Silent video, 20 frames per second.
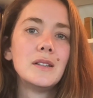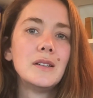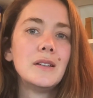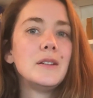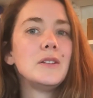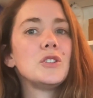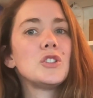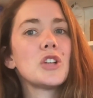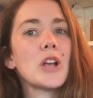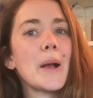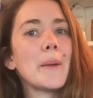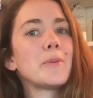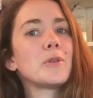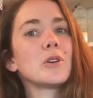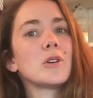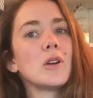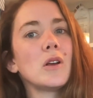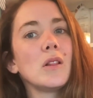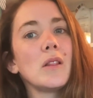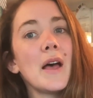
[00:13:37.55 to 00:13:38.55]
In
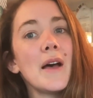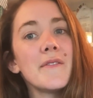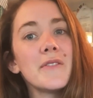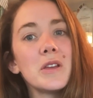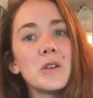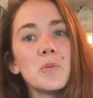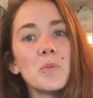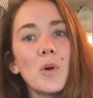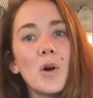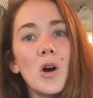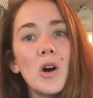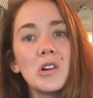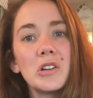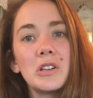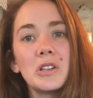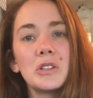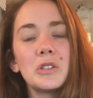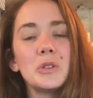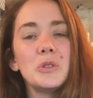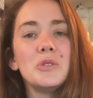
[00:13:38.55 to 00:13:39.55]
chapter eleven, Paul
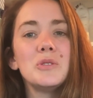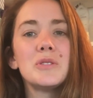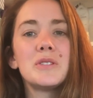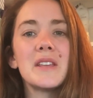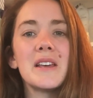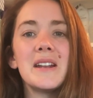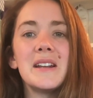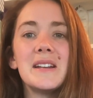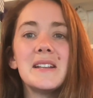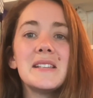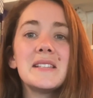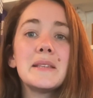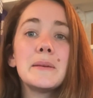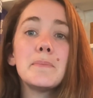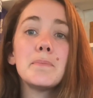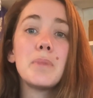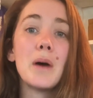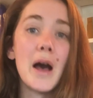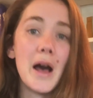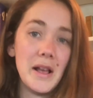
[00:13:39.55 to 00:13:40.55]
concludes that it is
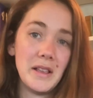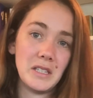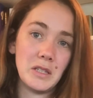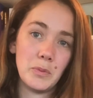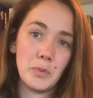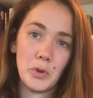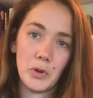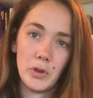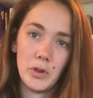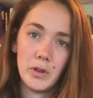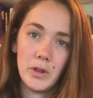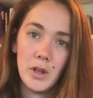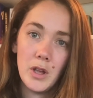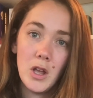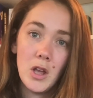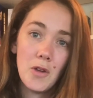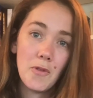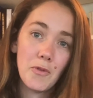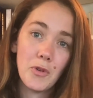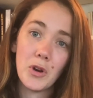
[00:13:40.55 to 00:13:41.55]
impossible
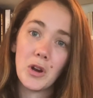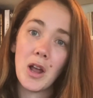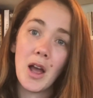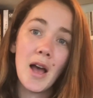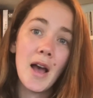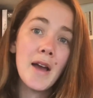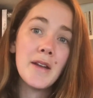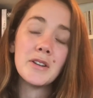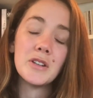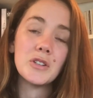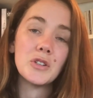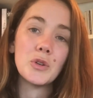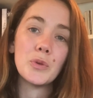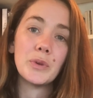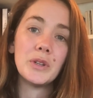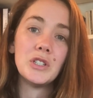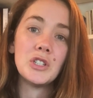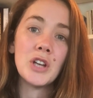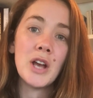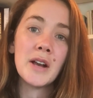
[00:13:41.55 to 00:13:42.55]
for God to
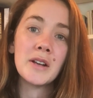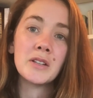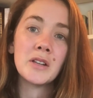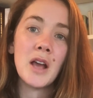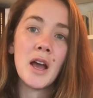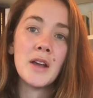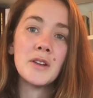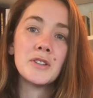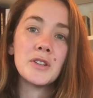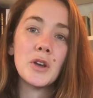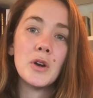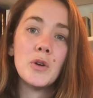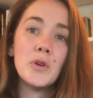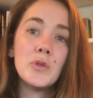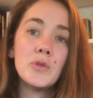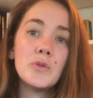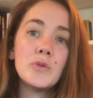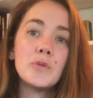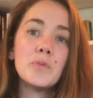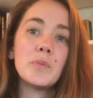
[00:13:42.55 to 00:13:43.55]
reject God's
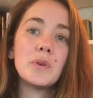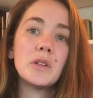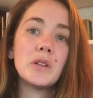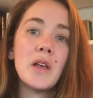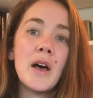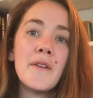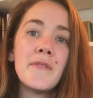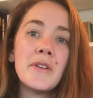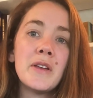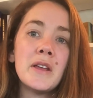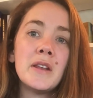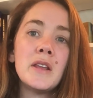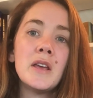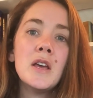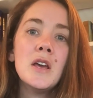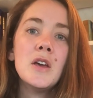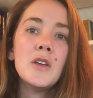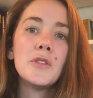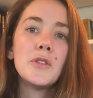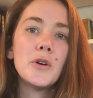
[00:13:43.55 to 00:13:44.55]
own beloved,
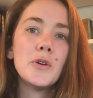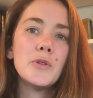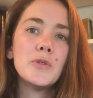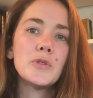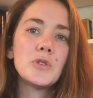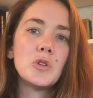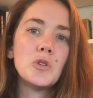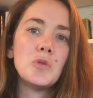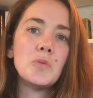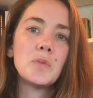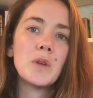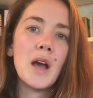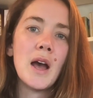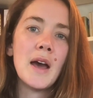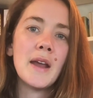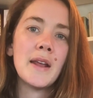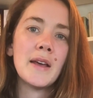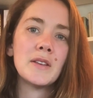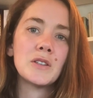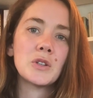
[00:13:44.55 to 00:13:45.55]
those whom
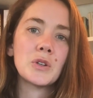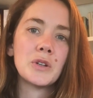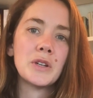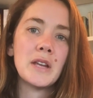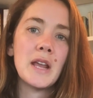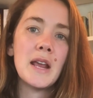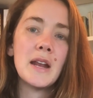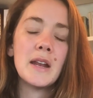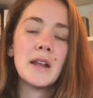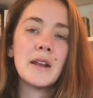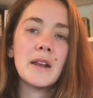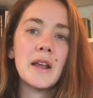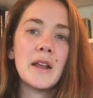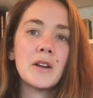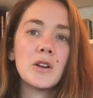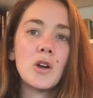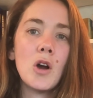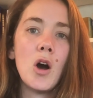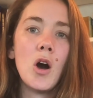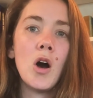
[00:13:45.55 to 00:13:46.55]
God has created
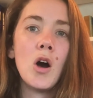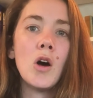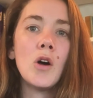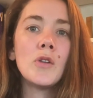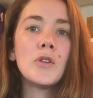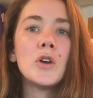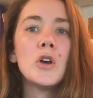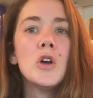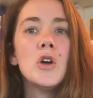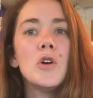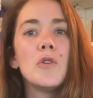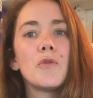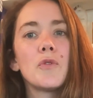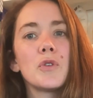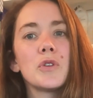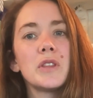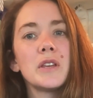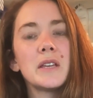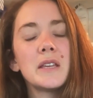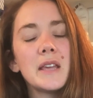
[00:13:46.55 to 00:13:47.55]
and called,
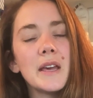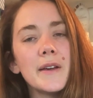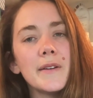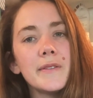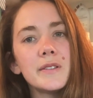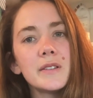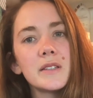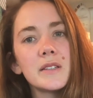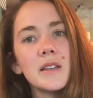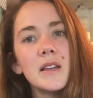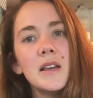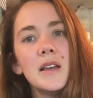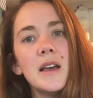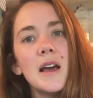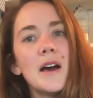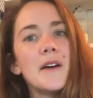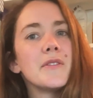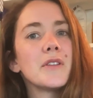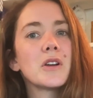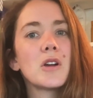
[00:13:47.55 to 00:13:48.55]
for the gifts
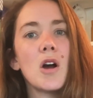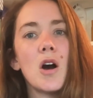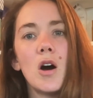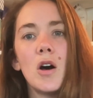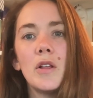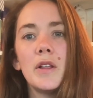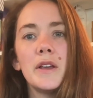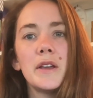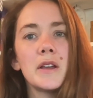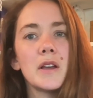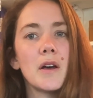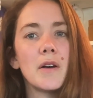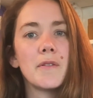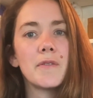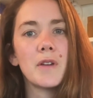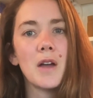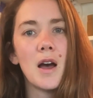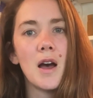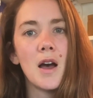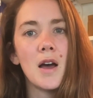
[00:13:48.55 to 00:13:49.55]
and the calling of
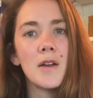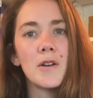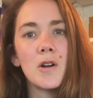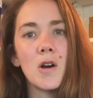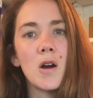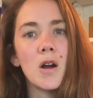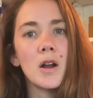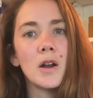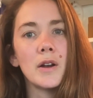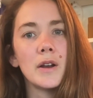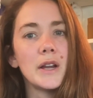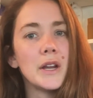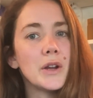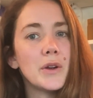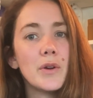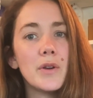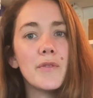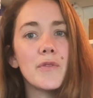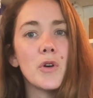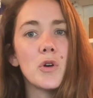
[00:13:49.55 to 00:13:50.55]
God are
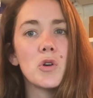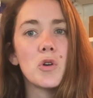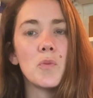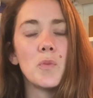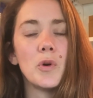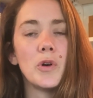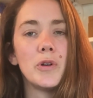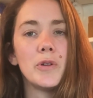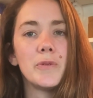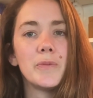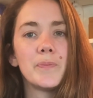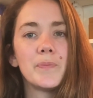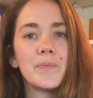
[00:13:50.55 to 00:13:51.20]
irrevocable.